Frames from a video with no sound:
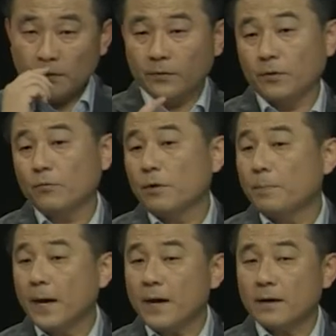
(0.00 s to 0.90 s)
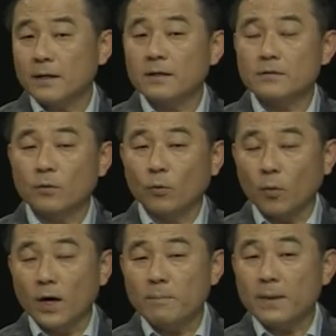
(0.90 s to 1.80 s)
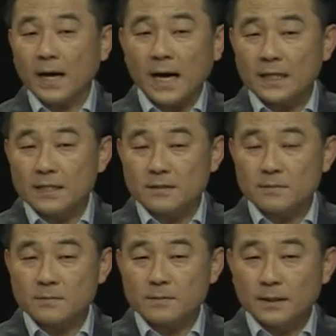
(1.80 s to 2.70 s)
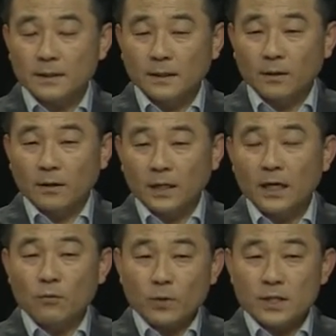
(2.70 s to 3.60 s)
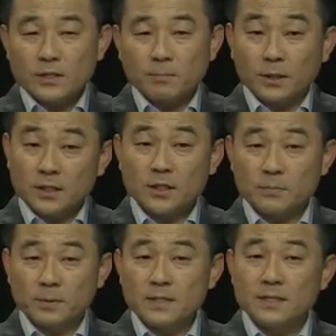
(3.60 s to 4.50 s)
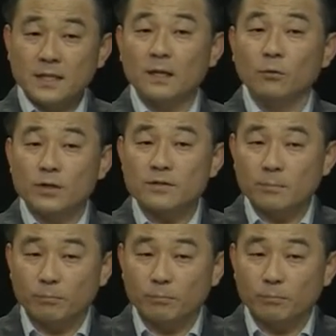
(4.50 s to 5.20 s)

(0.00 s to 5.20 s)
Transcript: So repair is one mechanism in which participants deal with some